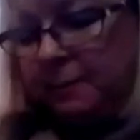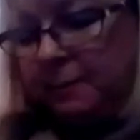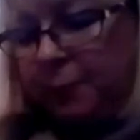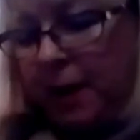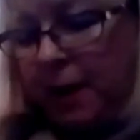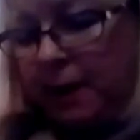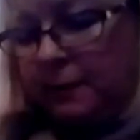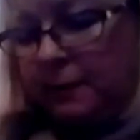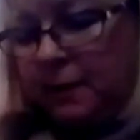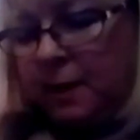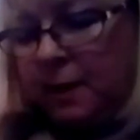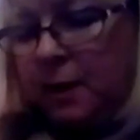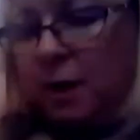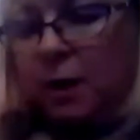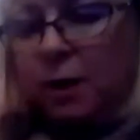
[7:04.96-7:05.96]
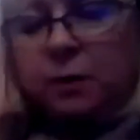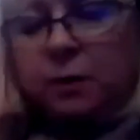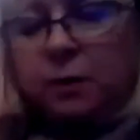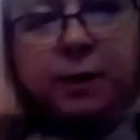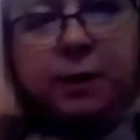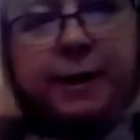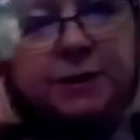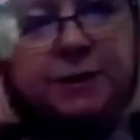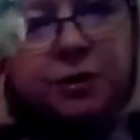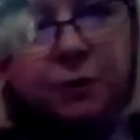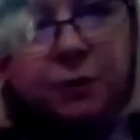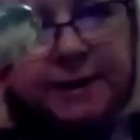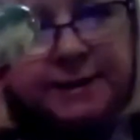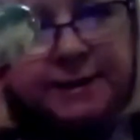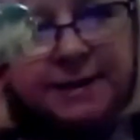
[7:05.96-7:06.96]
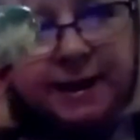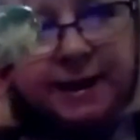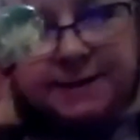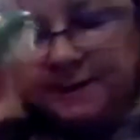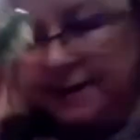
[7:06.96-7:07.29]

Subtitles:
Press, look, it totally takes it